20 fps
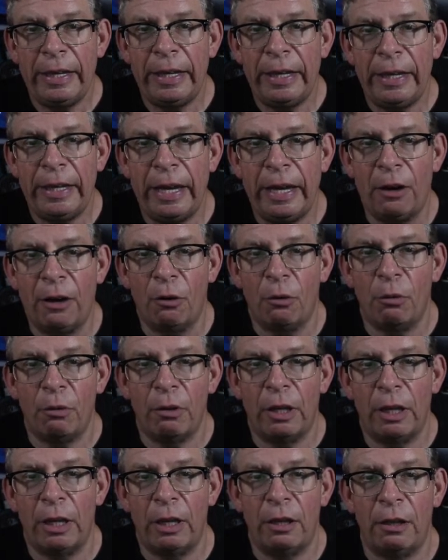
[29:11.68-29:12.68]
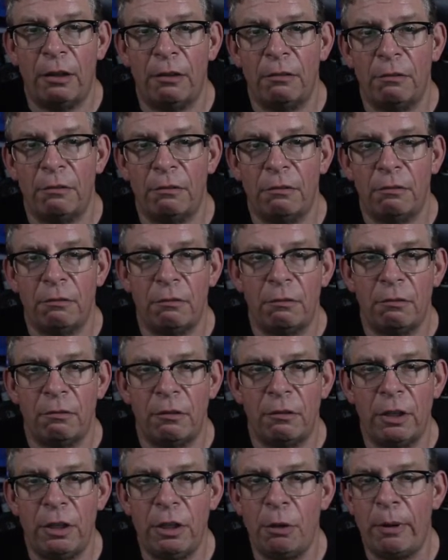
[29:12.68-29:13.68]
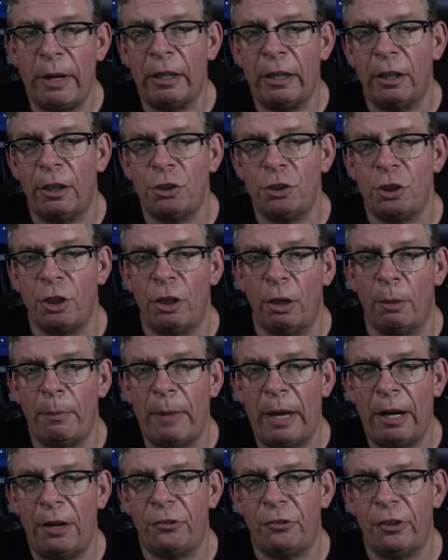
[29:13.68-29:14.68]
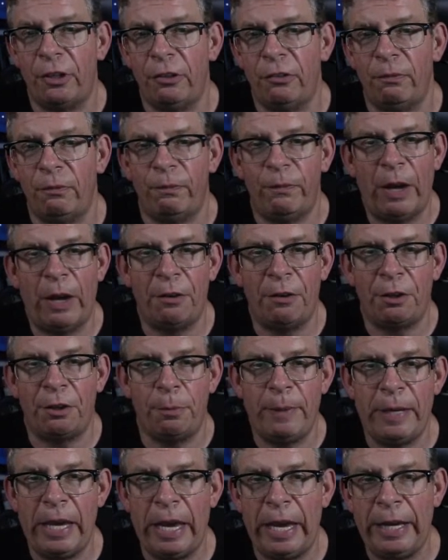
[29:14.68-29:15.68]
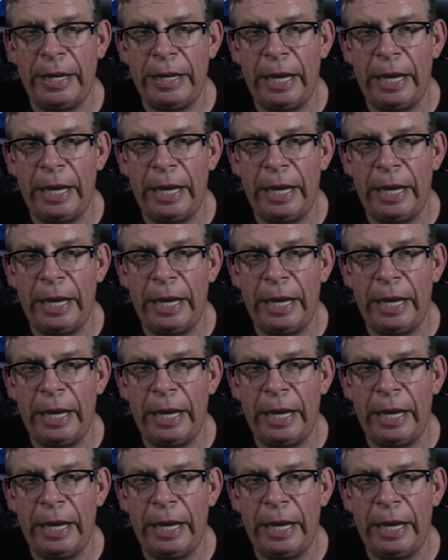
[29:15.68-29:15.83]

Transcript: Now, the New England Journal of Medicine found it to be